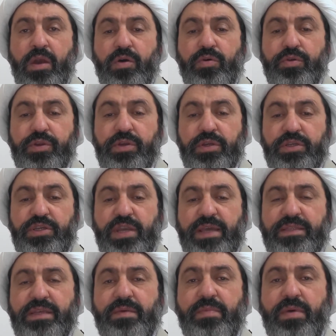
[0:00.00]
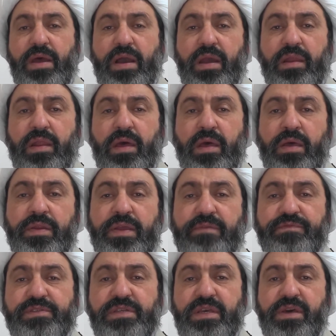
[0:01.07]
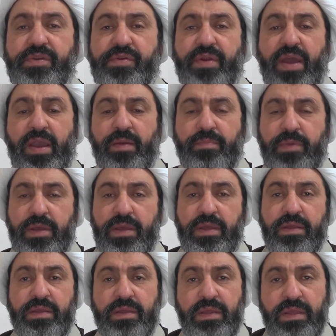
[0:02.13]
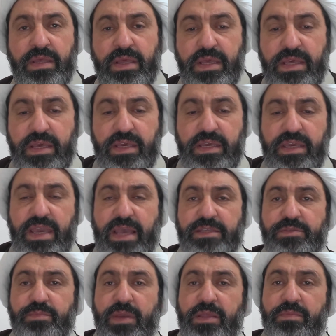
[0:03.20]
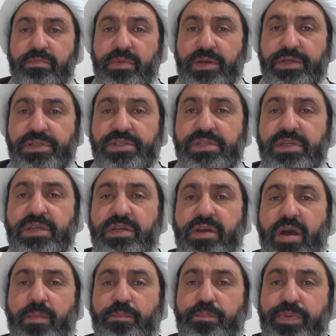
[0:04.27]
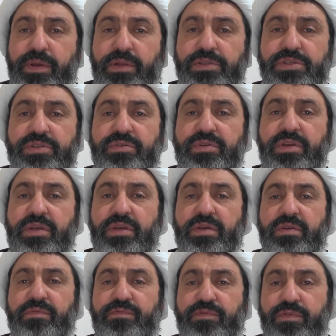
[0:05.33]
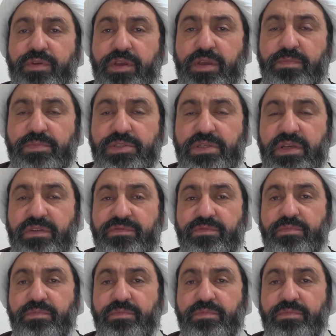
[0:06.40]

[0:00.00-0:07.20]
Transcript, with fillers: Or kataba ala nafsihi rahma He has made mercy compulsory for himself.